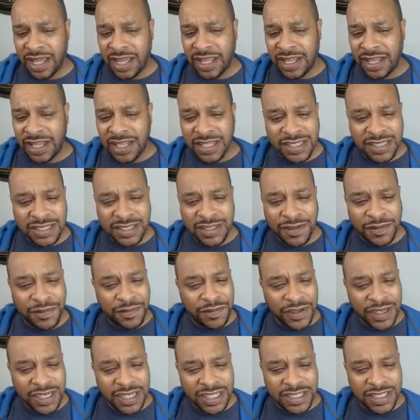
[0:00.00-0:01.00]
and this is the
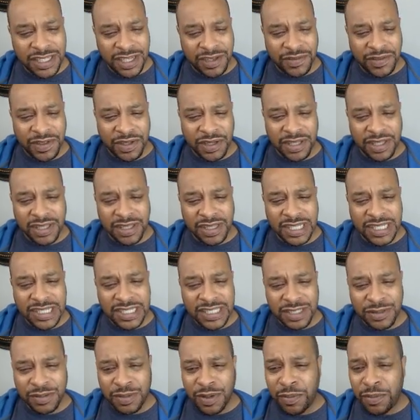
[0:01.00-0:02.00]
footage of it.
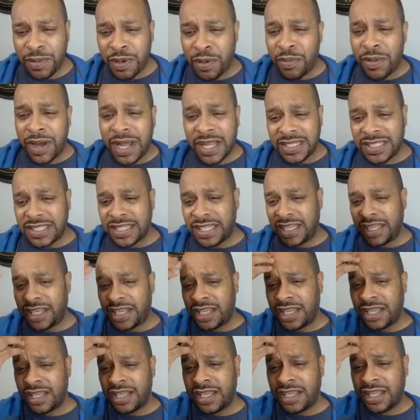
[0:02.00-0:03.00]
This is what we're
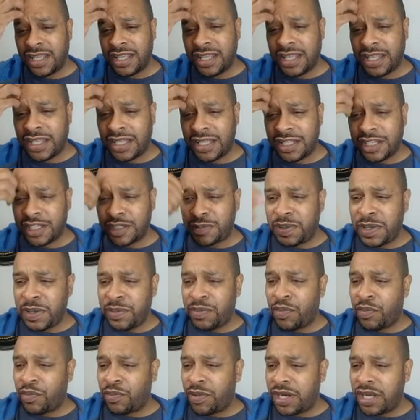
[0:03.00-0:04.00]
watching. There's
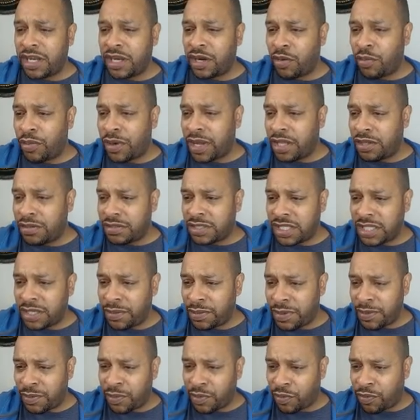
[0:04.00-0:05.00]
people running away. You see
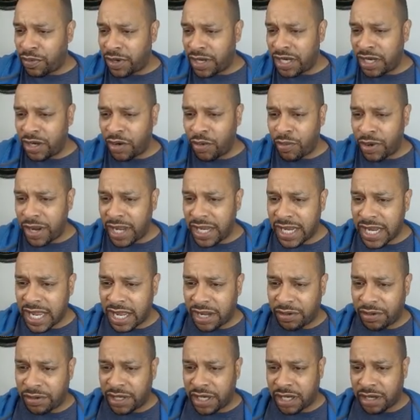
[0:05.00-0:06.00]
the people running away
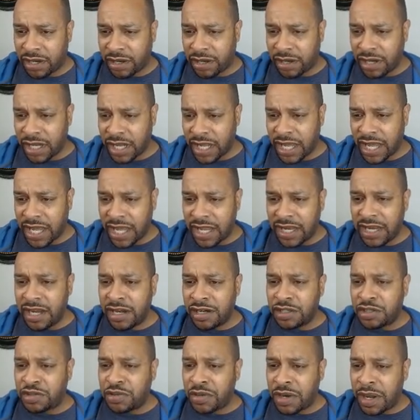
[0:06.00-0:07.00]
down there, and
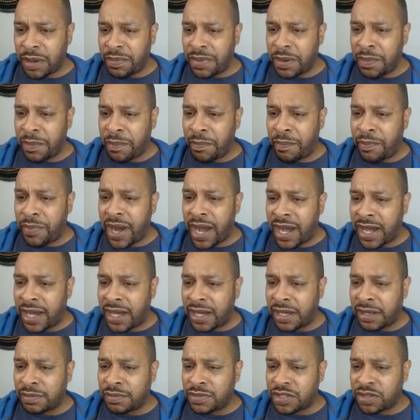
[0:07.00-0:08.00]
they're dropping
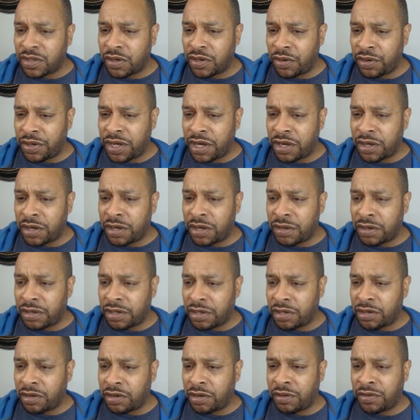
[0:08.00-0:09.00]
bombs on their,
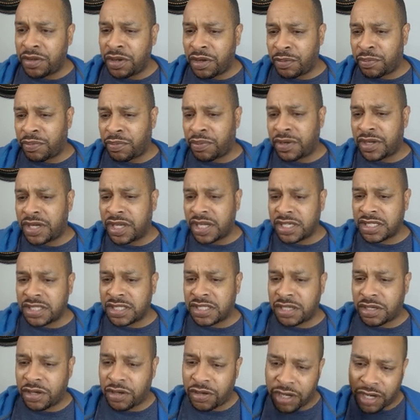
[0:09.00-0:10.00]
you know, on their
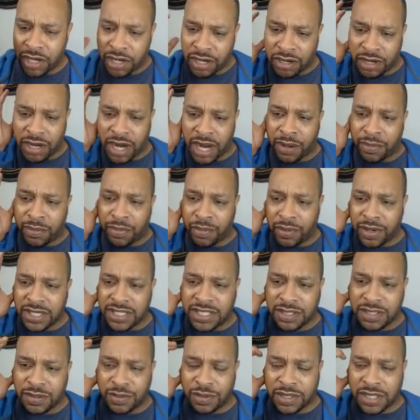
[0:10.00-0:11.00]
production, on their
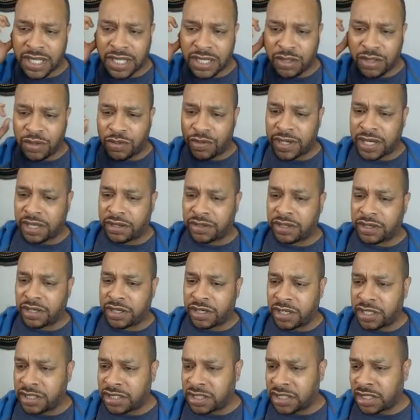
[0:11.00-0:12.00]
operation, what they doing out
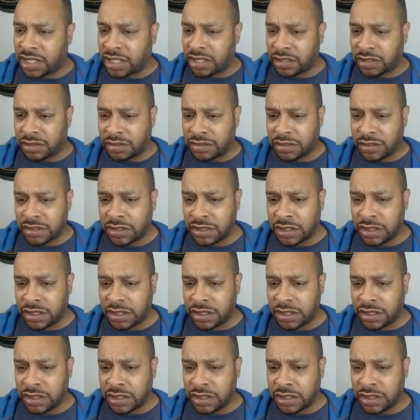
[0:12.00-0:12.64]
there in the jungle,